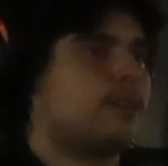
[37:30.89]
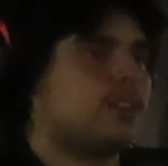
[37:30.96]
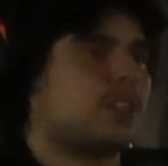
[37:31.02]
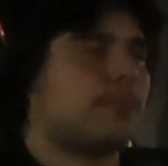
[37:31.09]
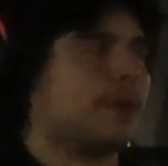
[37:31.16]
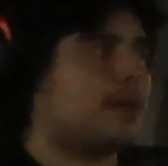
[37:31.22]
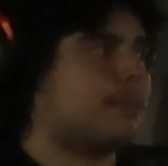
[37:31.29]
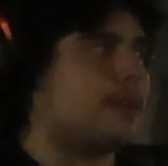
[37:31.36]

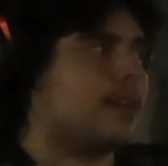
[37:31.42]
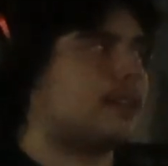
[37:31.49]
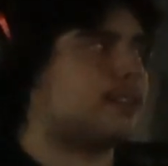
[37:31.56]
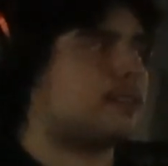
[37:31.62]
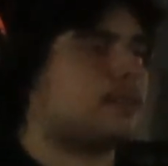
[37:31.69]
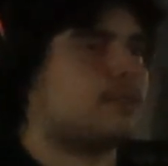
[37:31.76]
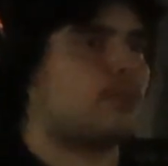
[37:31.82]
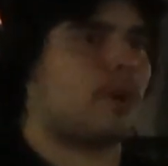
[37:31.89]
So maybe it,
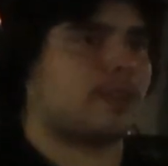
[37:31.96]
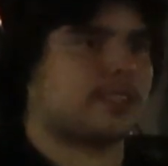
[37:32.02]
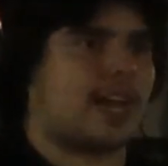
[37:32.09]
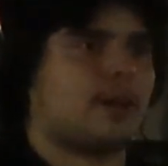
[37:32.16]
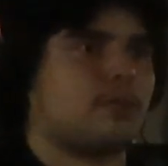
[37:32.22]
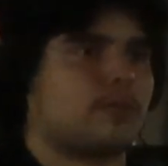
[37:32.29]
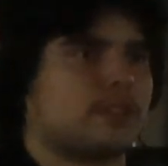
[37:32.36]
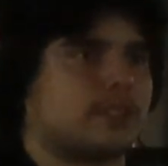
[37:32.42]
work
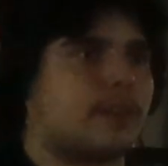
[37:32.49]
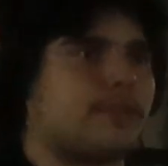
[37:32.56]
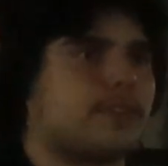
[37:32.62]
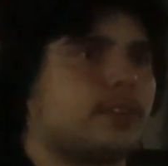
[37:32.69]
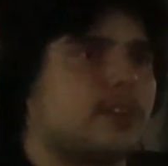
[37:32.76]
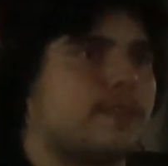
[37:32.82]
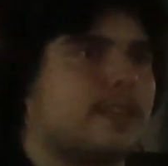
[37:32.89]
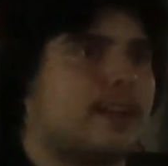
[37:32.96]
time works
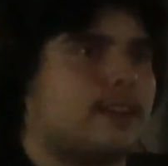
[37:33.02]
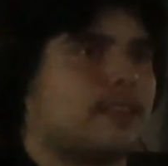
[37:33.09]
differently over there,